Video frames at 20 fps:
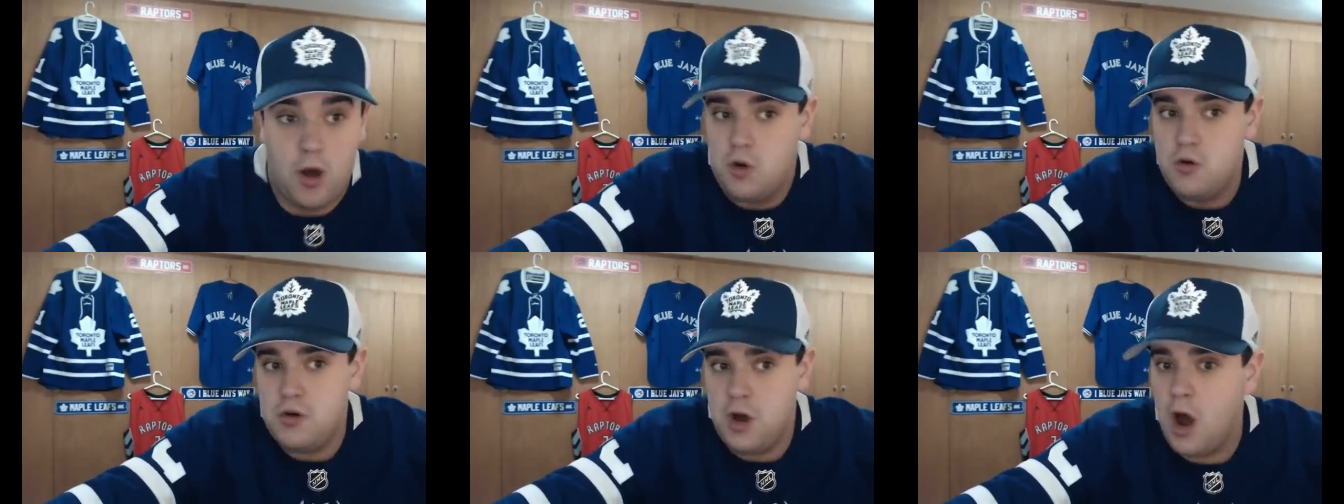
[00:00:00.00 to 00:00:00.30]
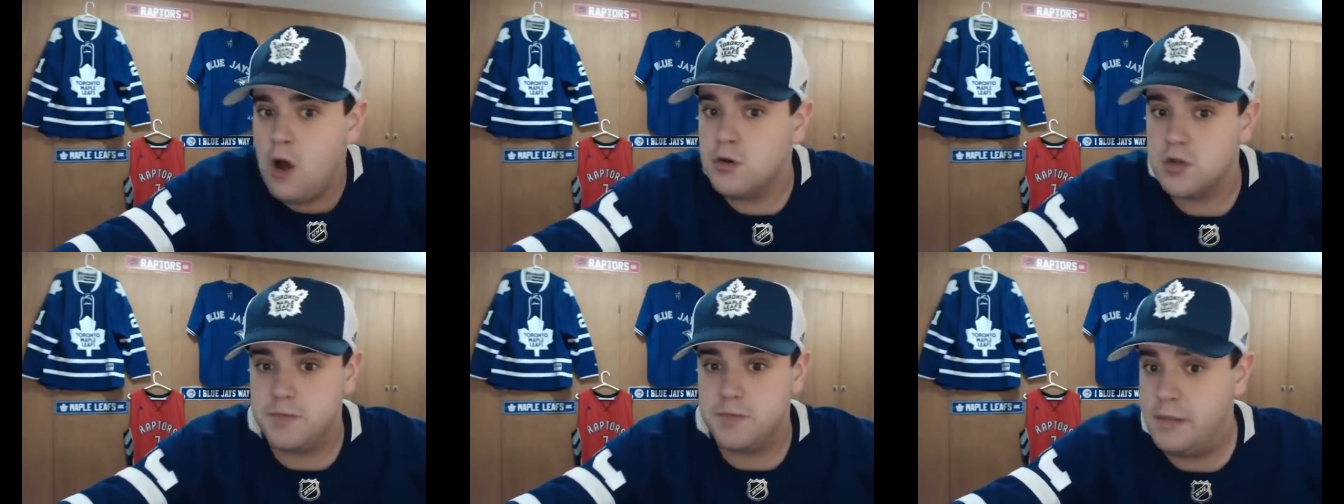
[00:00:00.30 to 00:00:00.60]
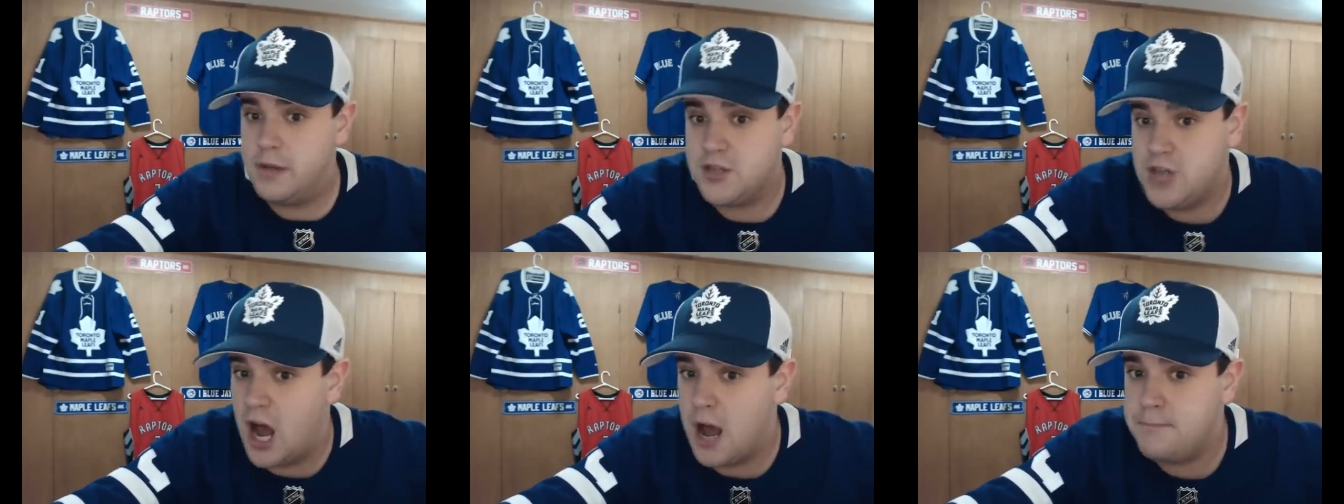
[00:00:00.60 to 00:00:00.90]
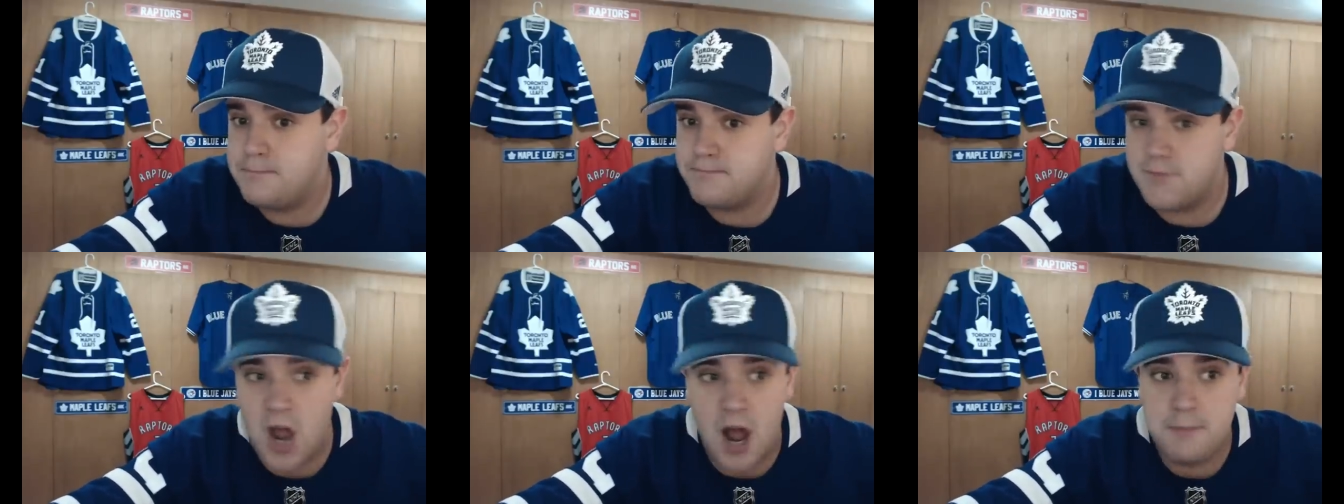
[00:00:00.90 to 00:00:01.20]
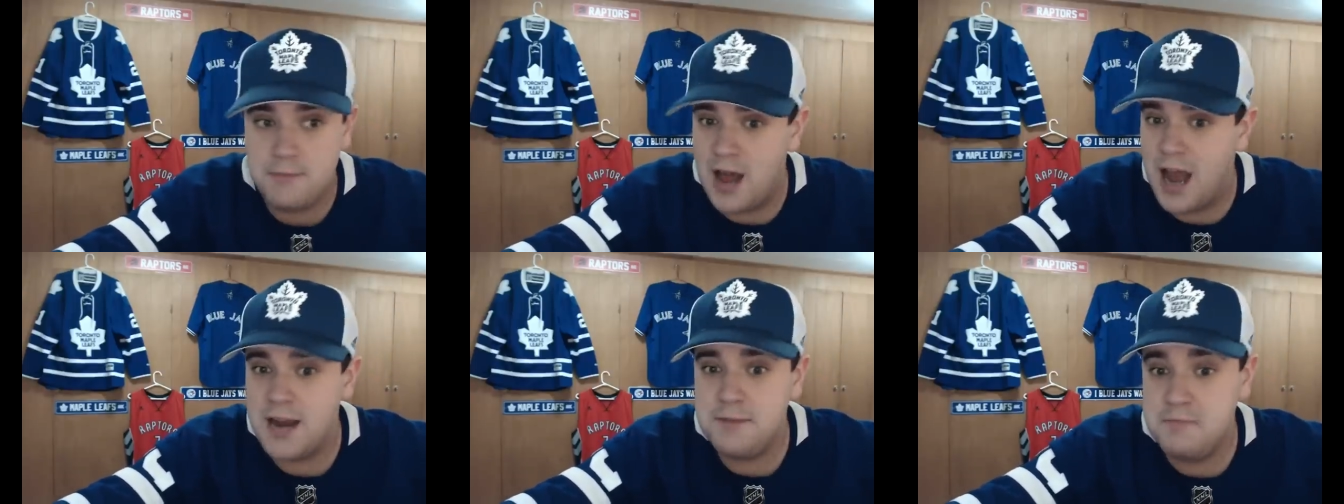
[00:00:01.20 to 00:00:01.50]
Who knows? Maybe top
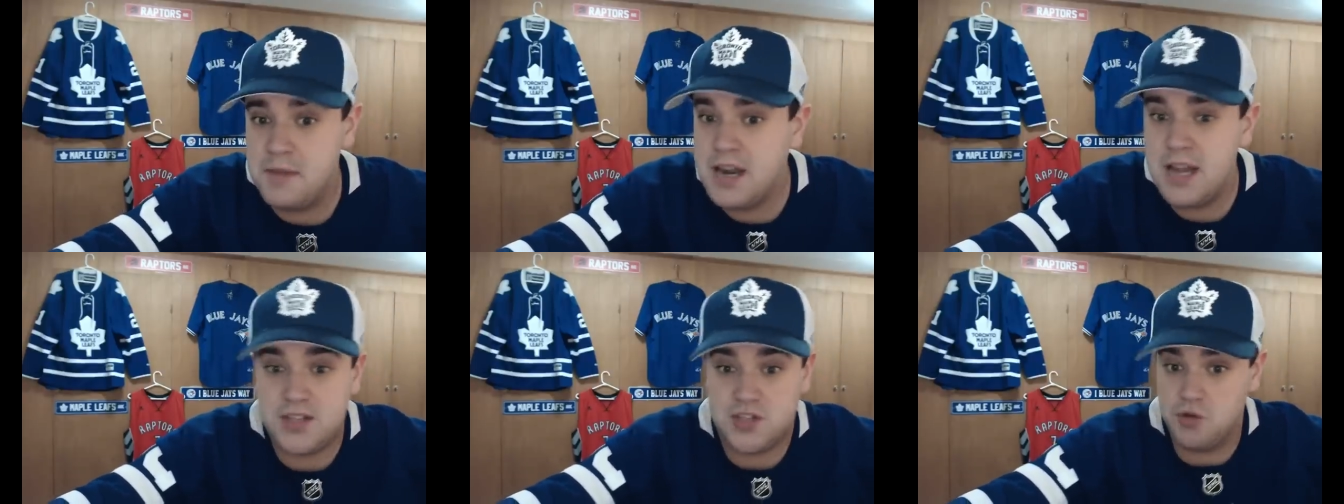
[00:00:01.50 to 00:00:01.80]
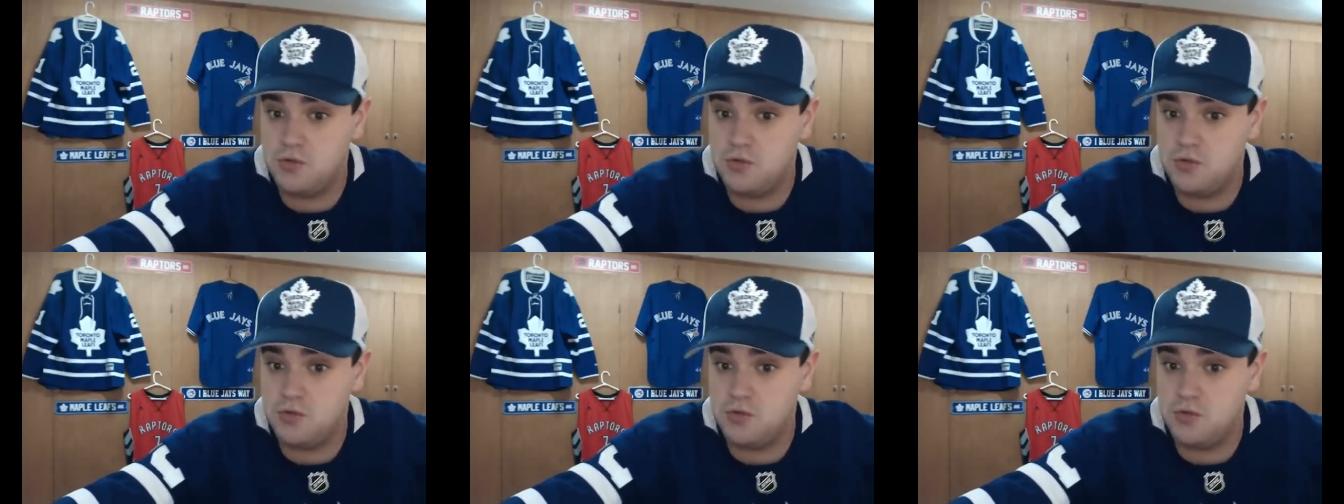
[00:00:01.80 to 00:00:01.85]
9 minutes.